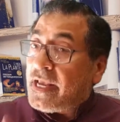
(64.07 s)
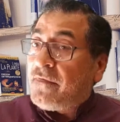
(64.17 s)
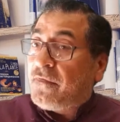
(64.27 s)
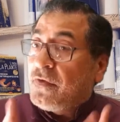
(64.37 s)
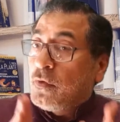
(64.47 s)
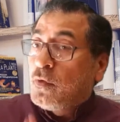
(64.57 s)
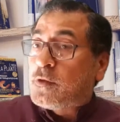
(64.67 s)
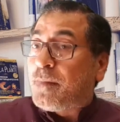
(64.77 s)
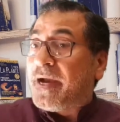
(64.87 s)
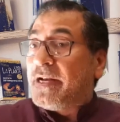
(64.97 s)
if
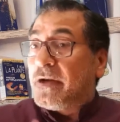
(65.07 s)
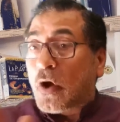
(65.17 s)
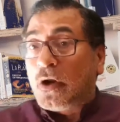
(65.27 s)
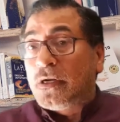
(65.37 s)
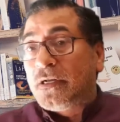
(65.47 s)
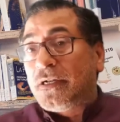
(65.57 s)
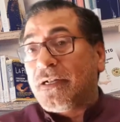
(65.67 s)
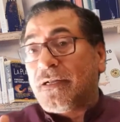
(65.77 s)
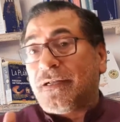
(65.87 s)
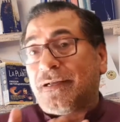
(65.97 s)
used by
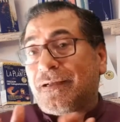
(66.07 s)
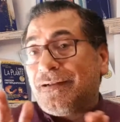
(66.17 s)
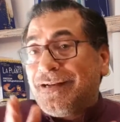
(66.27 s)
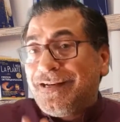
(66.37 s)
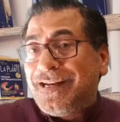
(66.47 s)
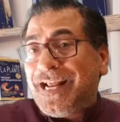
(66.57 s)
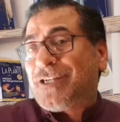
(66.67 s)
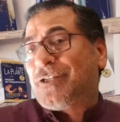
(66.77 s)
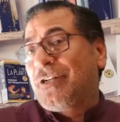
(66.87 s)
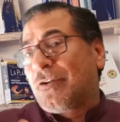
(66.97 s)

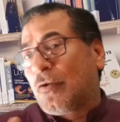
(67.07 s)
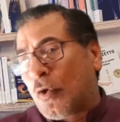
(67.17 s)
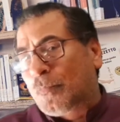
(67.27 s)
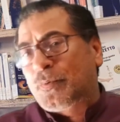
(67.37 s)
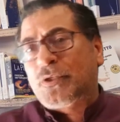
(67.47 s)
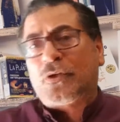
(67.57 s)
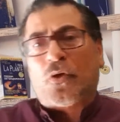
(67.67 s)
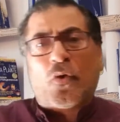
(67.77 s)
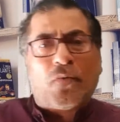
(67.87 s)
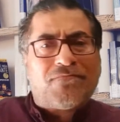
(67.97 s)
non-national groups,
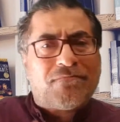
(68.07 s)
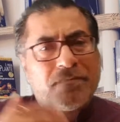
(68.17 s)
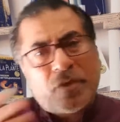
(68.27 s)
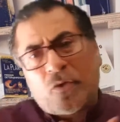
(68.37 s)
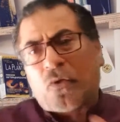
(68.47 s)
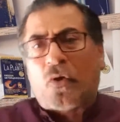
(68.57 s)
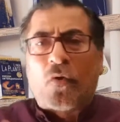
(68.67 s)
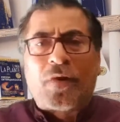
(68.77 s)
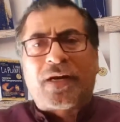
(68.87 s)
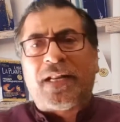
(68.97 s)

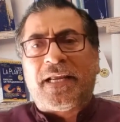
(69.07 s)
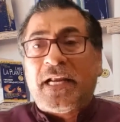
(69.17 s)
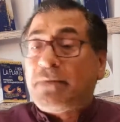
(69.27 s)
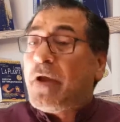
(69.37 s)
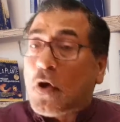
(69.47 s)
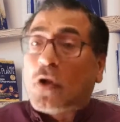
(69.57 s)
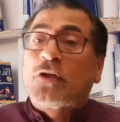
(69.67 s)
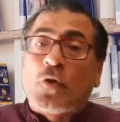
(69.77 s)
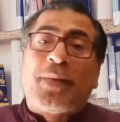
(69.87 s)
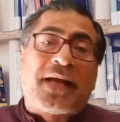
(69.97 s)
covertly, it may
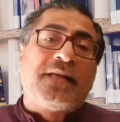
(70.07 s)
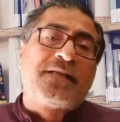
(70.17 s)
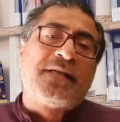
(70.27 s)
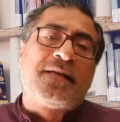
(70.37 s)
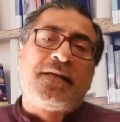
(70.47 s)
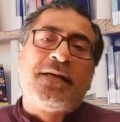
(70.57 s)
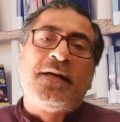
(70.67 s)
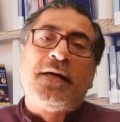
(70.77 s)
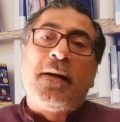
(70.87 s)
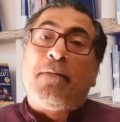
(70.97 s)
also be
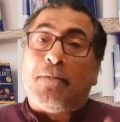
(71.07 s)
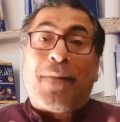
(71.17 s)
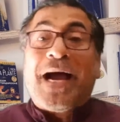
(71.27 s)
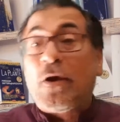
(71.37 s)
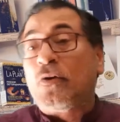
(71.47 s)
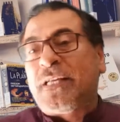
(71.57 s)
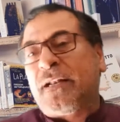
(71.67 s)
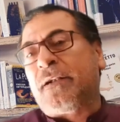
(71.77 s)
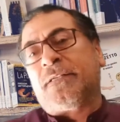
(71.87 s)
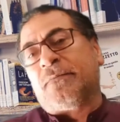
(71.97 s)
considered
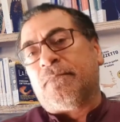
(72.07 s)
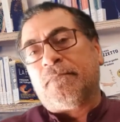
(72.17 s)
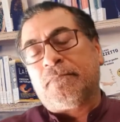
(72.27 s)
bioterrorism.